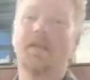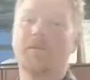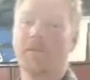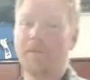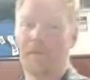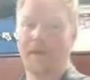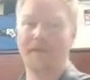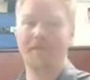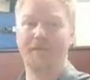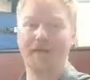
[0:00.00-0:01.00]
We want to
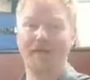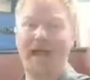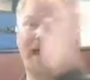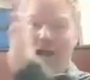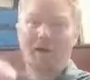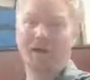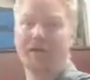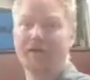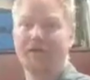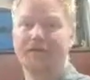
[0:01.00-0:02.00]
optimize how it
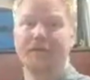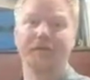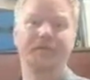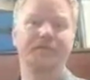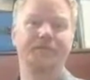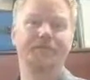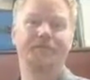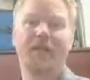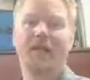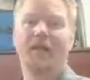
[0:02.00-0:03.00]
goes through.
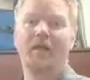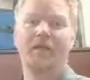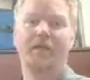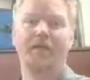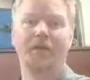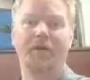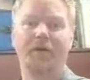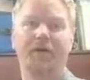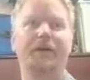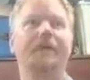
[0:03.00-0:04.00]

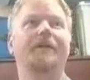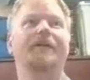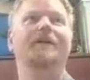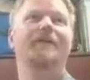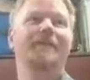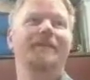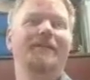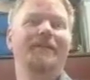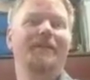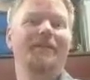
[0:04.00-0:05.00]
Third,
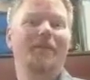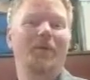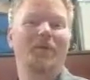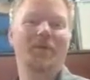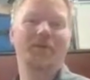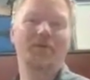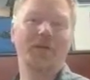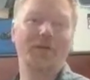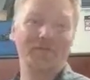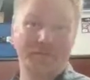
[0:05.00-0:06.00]
we want to
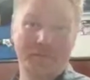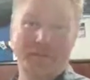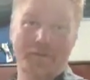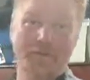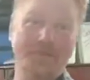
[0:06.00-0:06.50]
create flow.